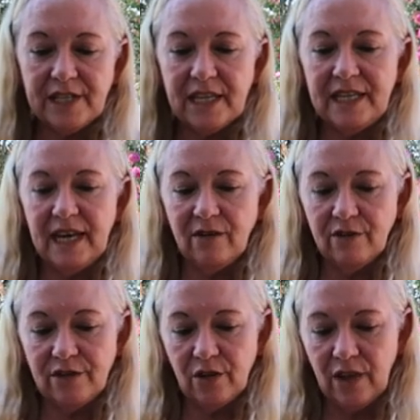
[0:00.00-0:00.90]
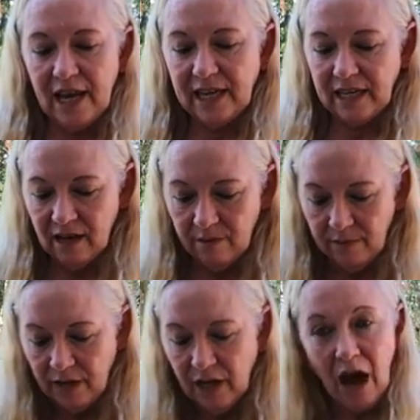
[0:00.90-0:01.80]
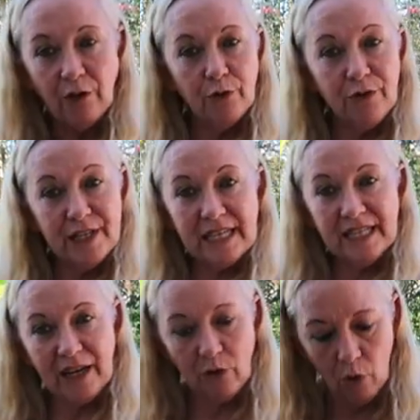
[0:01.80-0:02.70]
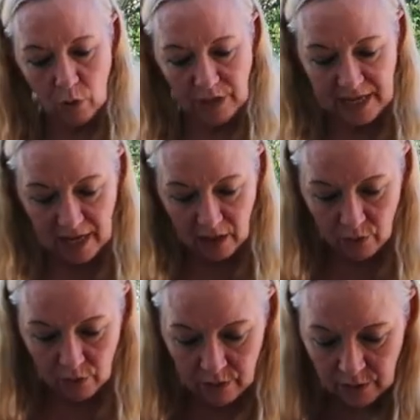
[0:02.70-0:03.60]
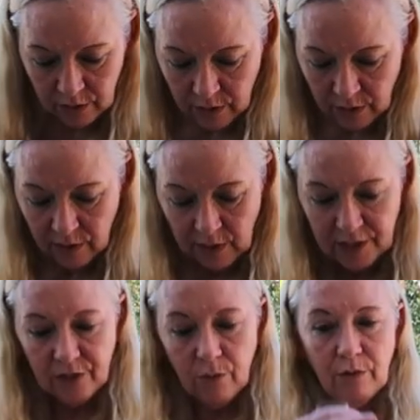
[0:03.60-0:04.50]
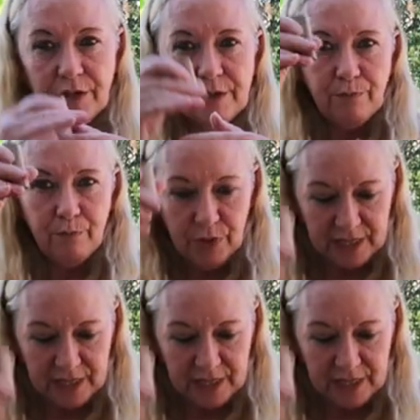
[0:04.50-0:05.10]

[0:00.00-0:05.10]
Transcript: container so that I can, um, I'll do this container only yellow. So we'll just put